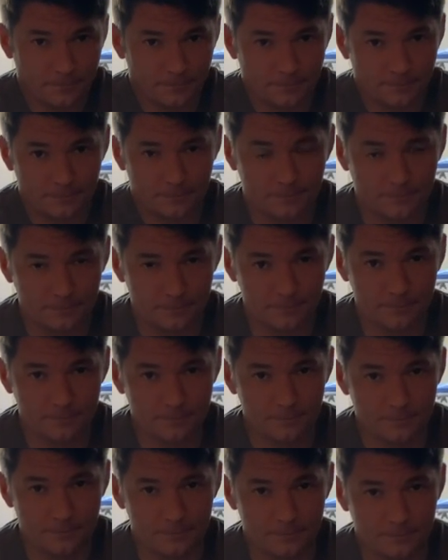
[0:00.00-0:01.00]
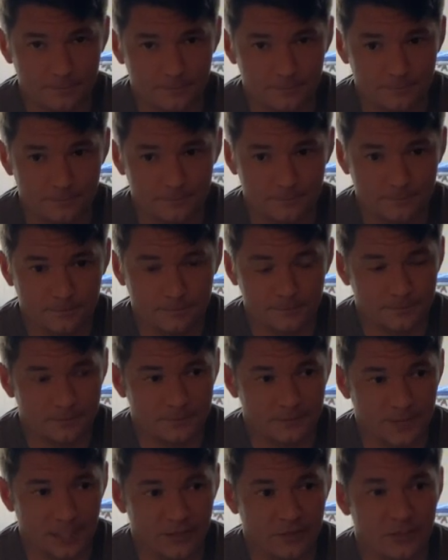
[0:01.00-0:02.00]
So you don't get V A or nothing?
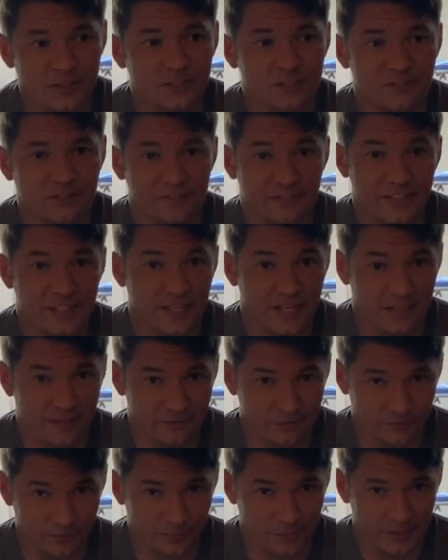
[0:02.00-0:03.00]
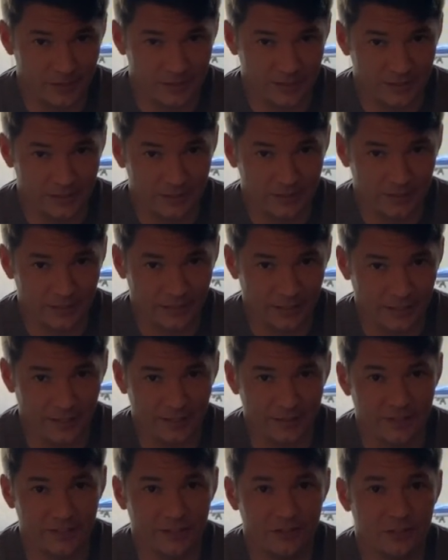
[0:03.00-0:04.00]
Or is that different? There's V A for me.
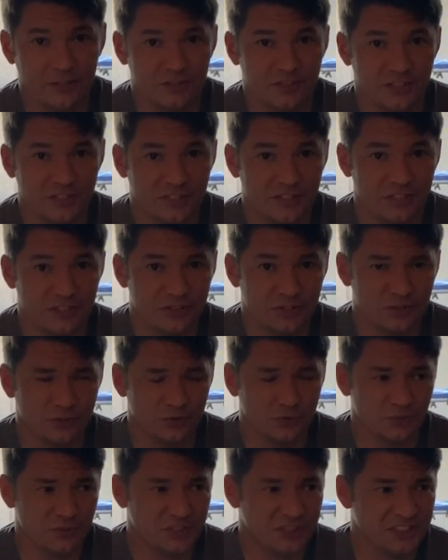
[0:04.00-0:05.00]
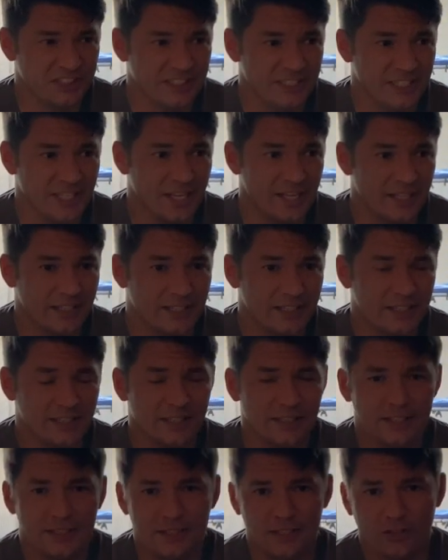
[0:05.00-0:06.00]
And then there's additional C A
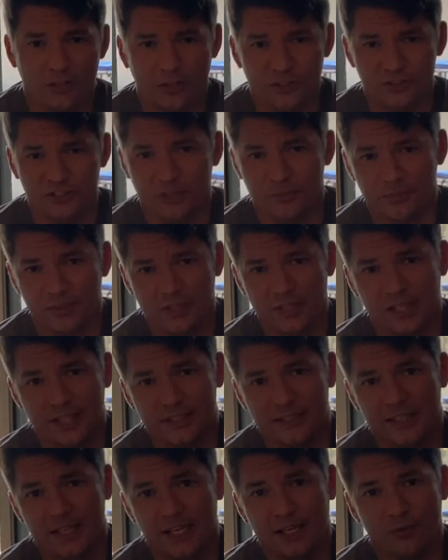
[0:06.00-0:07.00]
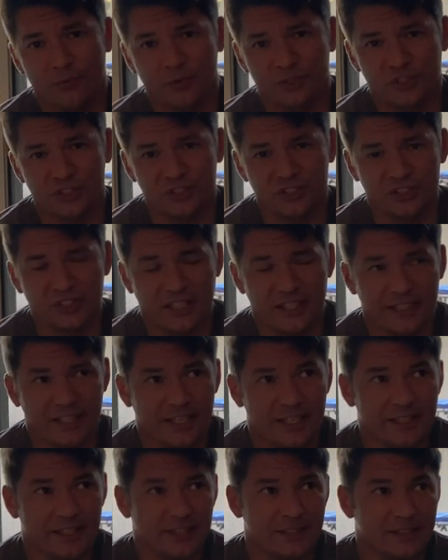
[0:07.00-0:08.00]
or something like that, which is like
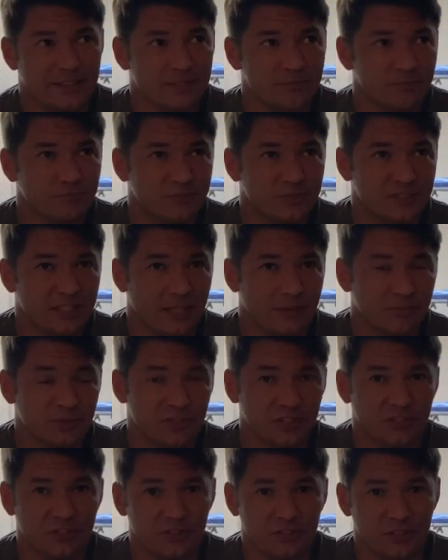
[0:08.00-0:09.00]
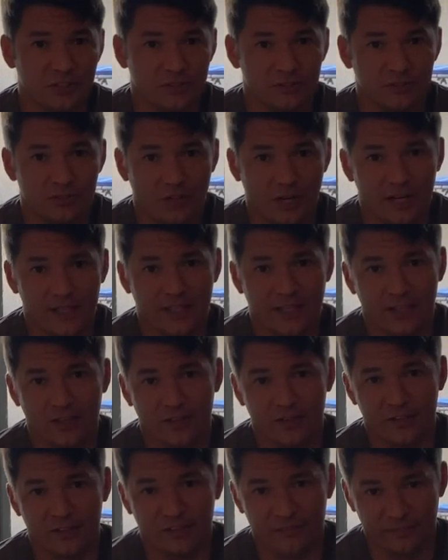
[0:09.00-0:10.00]
a stepsister to TRICARE
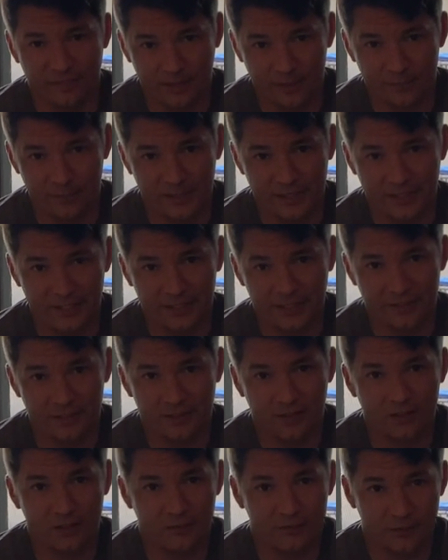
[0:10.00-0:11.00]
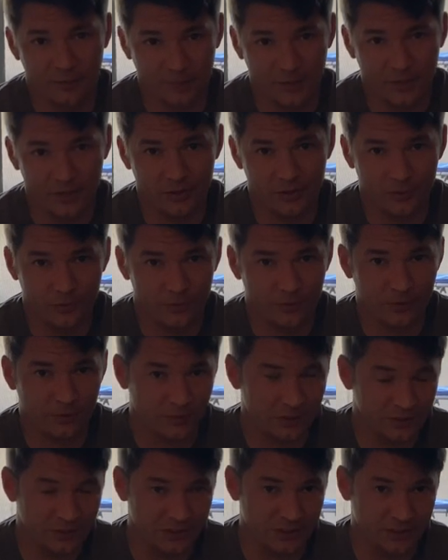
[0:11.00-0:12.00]
that the family can get on from me, you, and
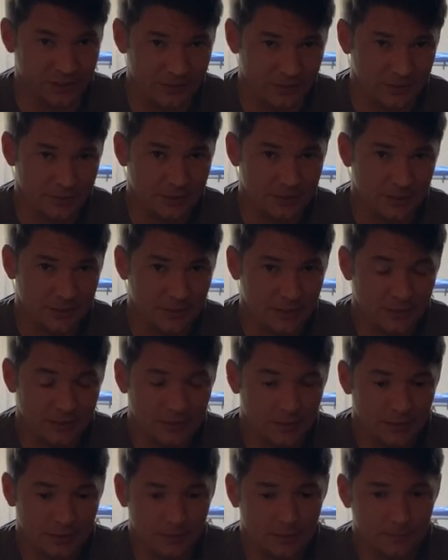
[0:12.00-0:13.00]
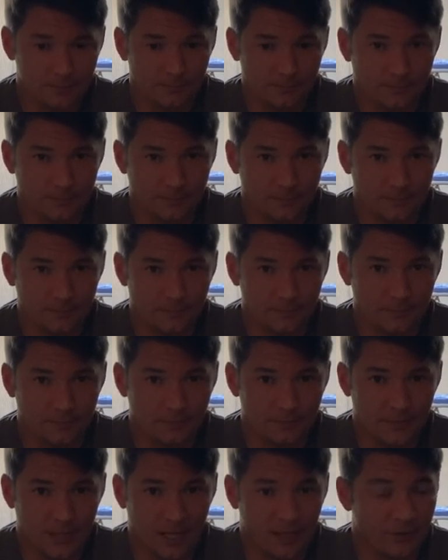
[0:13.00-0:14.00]
Christian. Yeah, what cost a month?
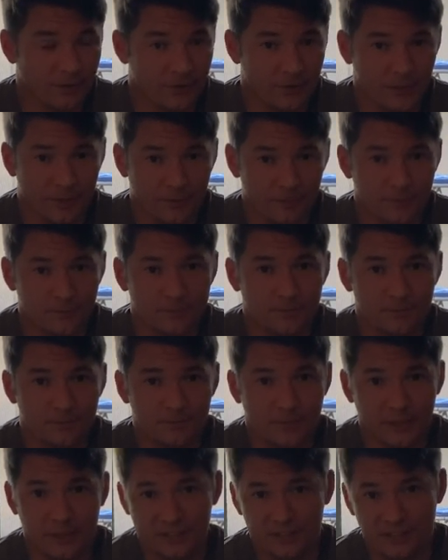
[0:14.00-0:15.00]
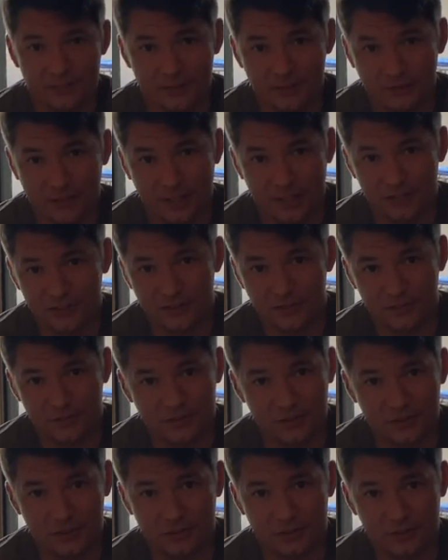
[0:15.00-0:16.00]
I don't know, but it still costs
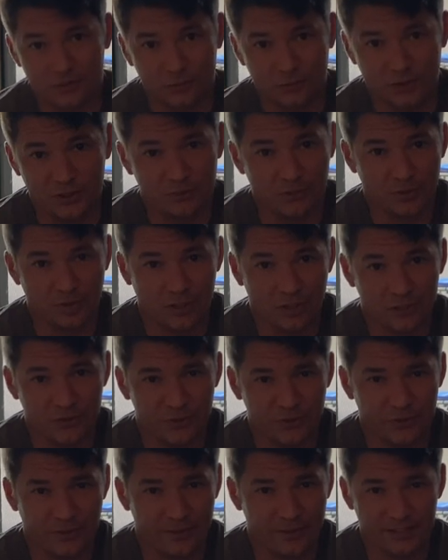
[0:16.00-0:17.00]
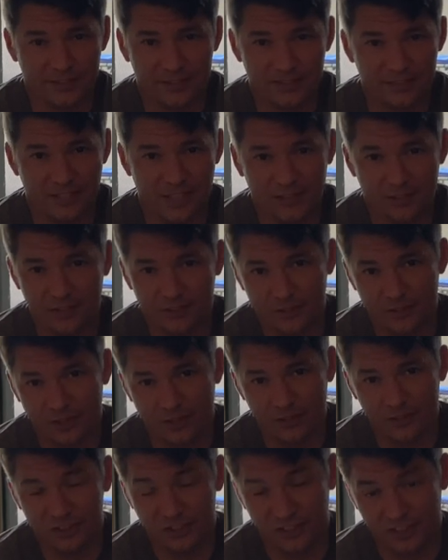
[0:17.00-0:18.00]
for whatchamacallit too. I think it's nine hundred
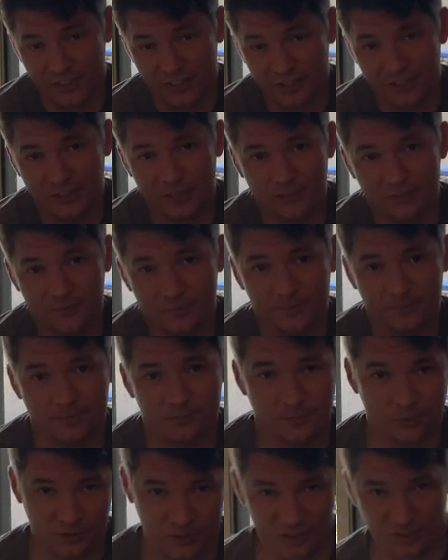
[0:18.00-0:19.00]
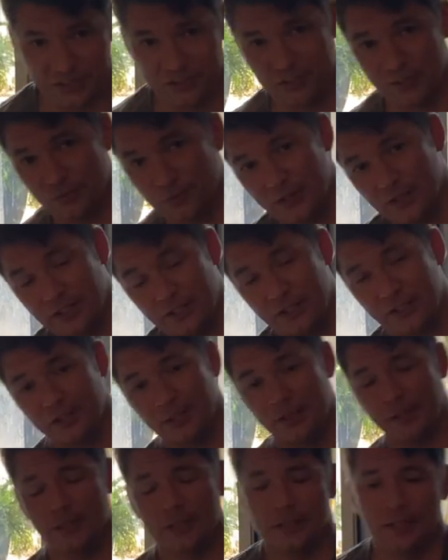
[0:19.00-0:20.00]
dollars a year, which is still really good.